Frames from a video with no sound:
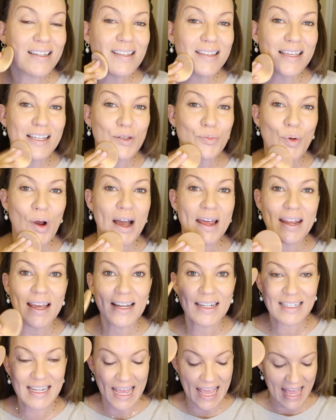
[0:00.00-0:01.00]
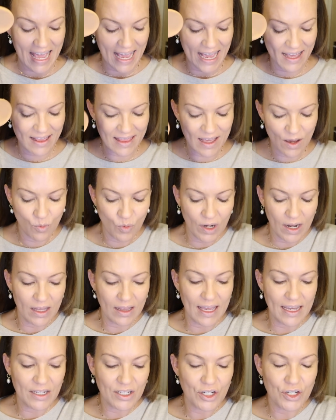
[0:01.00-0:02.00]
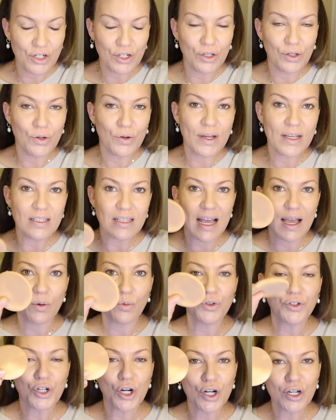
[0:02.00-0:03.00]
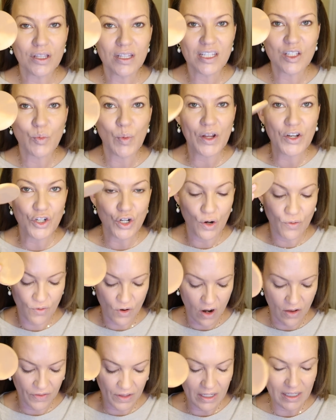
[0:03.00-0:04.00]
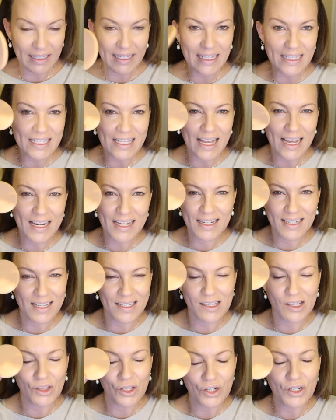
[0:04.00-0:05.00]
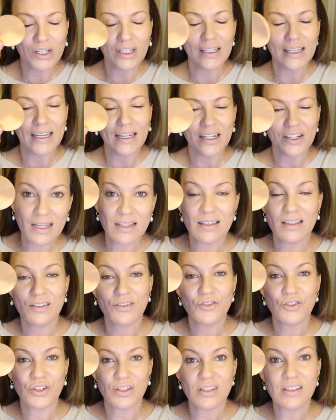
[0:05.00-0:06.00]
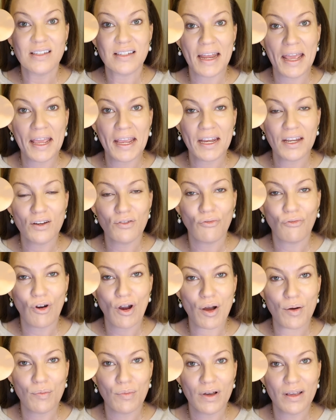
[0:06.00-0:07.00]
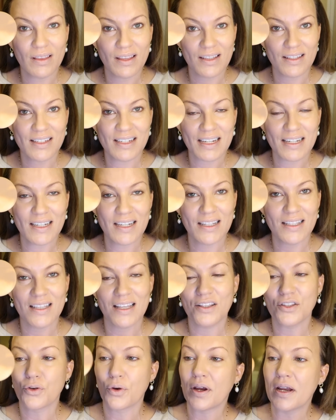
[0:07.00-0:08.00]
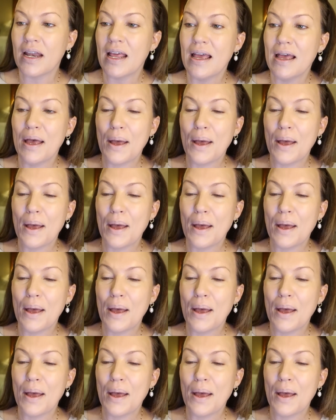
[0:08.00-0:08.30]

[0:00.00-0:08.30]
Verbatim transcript: this product. And then what I like to do is I will turn the sponge over on the clean side. It doesn't look clean because it's just stained from this tinted sunscreen,